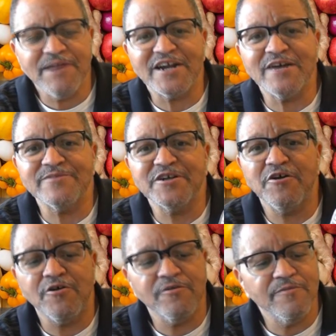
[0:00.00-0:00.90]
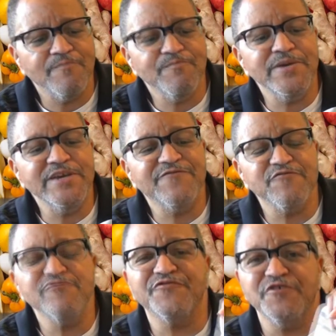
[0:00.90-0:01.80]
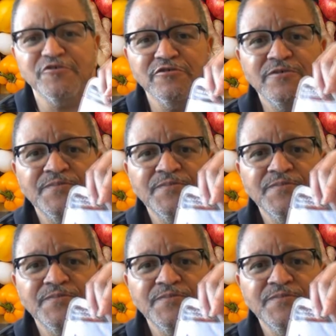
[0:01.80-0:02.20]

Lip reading: by a company called Be Fruitful.